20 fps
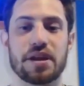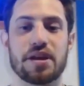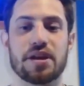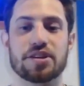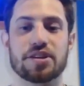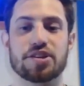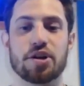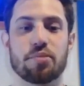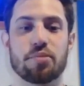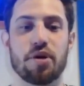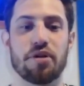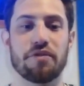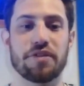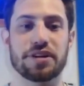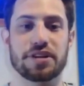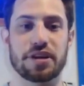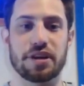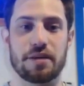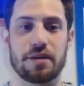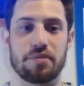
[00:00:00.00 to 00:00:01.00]
So moving
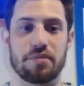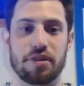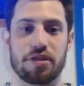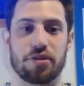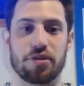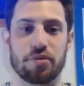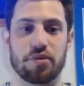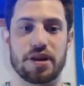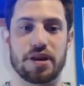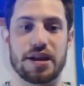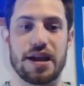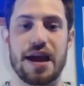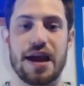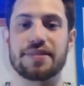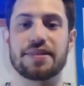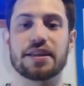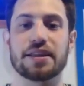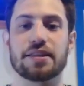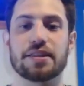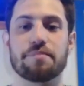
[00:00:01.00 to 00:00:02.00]
to number 3, I
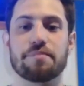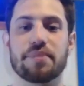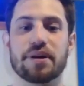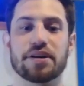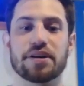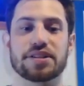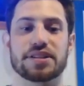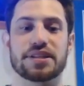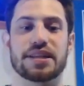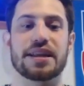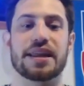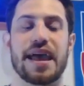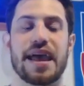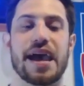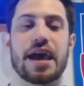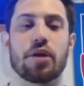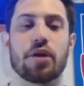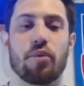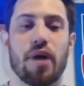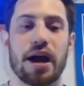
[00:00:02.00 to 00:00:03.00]
think the Bills need to
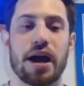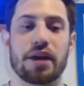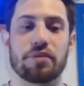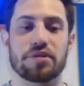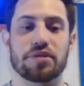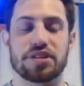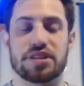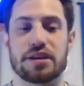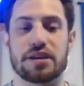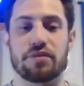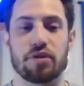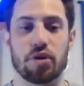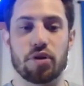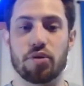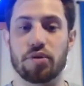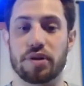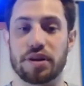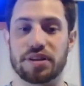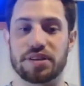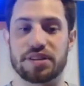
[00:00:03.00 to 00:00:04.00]
add a wide receiver
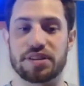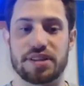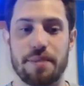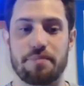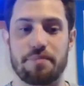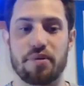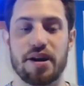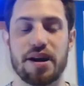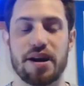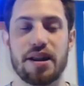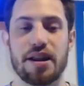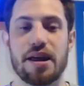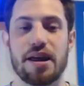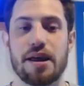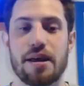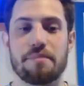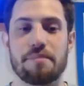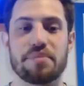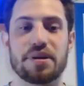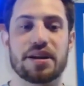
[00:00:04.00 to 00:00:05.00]
who can separate,
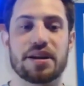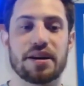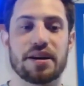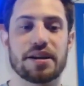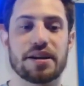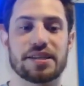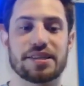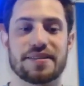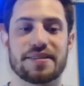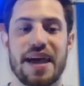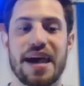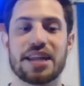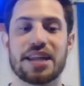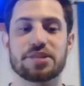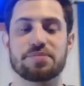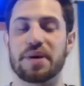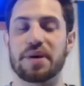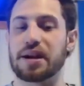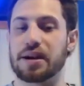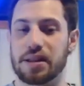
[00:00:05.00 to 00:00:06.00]
because that
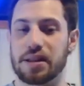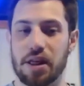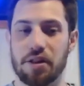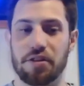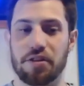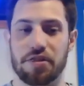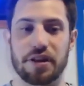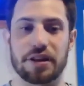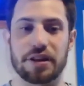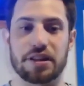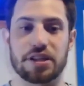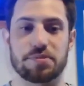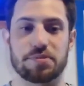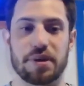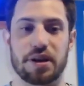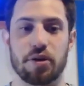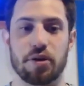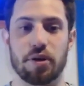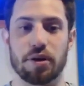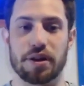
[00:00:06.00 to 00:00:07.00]
has been another thing that's
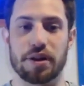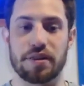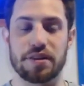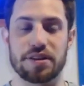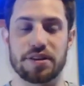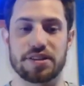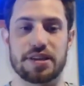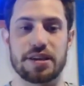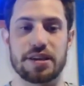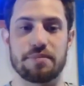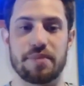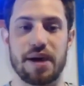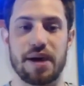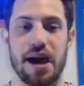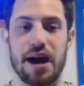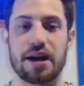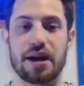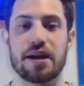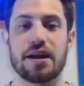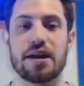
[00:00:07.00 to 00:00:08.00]
been holding this team
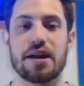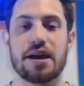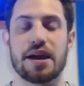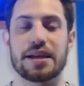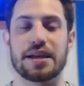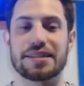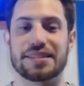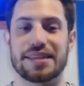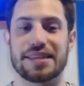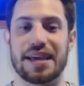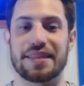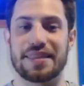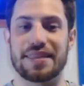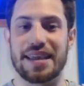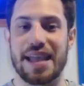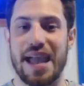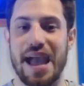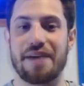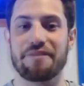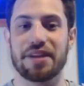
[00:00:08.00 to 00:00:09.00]
back, is that they
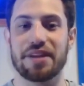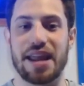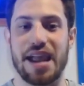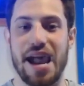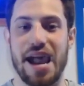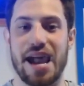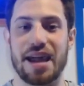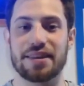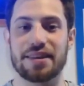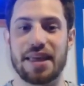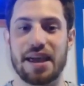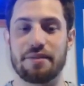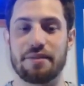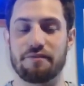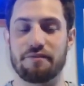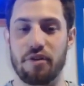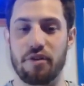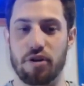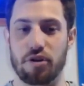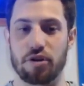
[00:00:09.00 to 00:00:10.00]
haven't had that
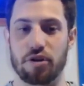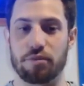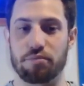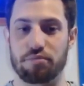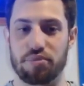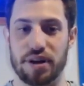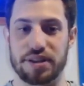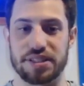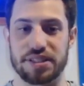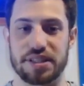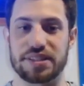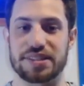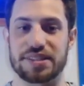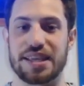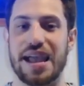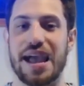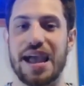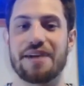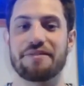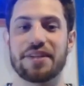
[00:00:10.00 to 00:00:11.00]
vertical presence.
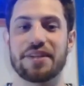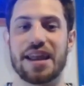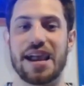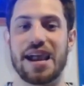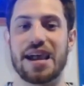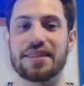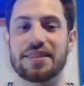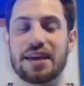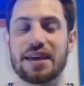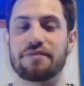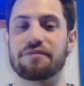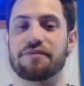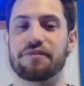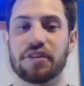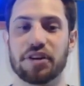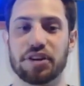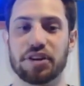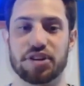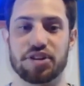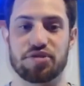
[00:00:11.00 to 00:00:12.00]
They haven't had that
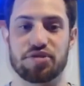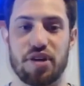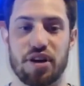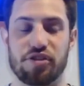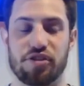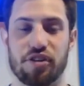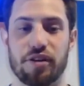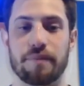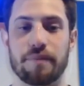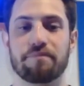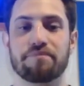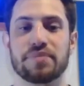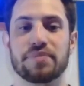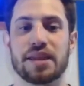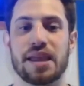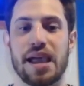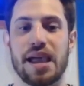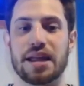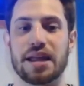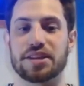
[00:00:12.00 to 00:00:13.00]
field stretcher.
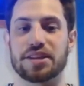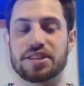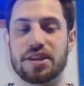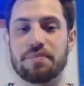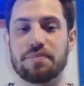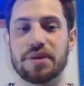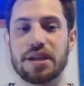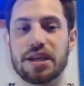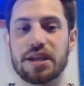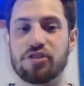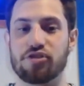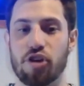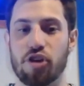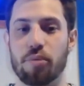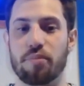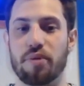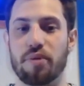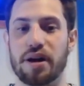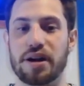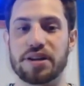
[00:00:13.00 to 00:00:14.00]
And something in Joe
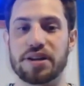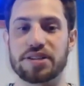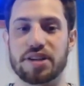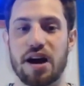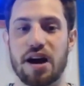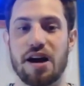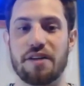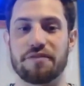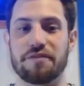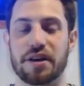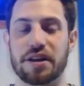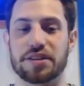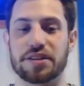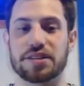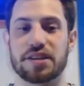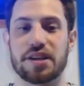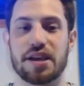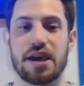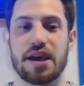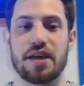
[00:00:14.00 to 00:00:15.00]
Brady's
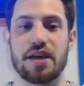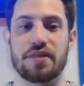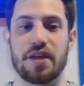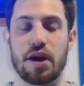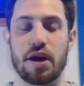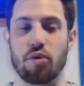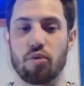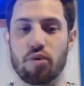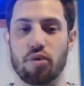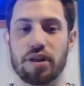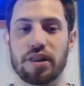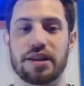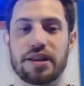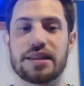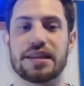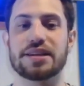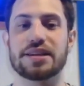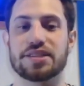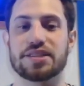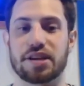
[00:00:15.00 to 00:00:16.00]
offense that really
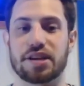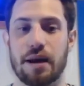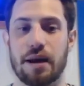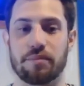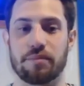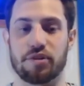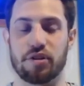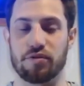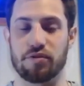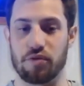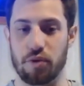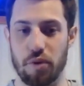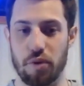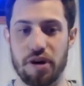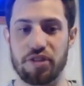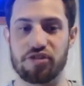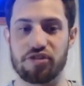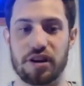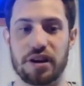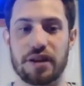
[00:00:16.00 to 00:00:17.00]
needs to come to
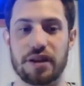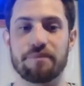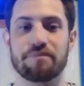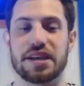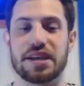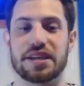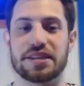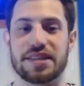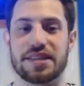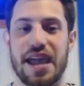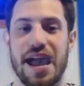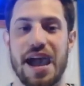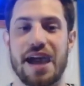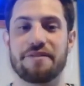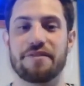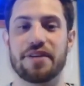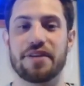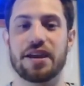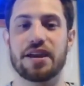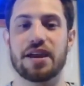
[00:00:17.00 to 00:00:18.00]
fruition is
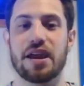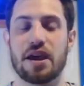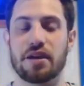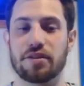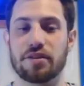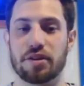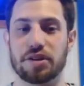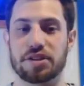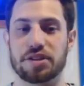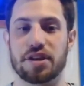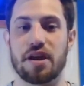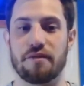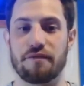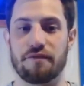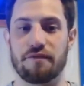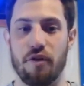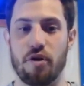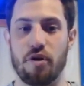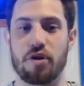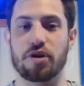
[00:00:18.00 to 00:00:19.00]
having those
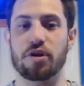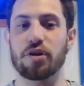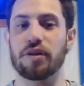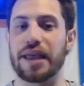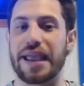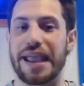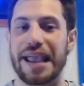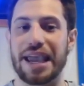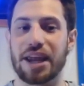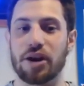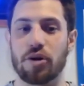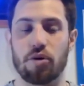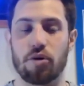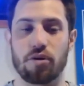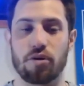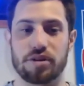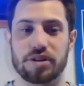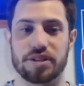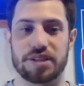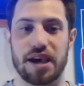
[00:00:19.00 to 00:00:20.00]
vertical and
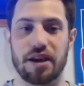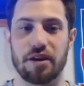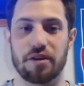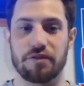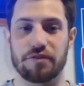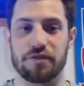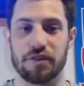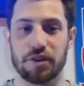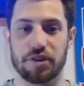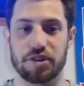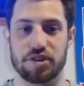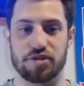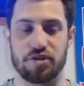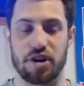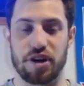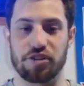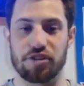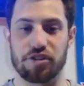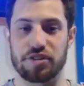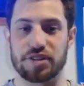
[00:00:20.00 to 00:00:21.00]
horizontal field
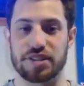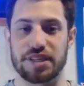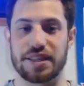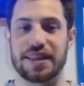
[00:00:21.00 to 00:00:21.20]
stretchers.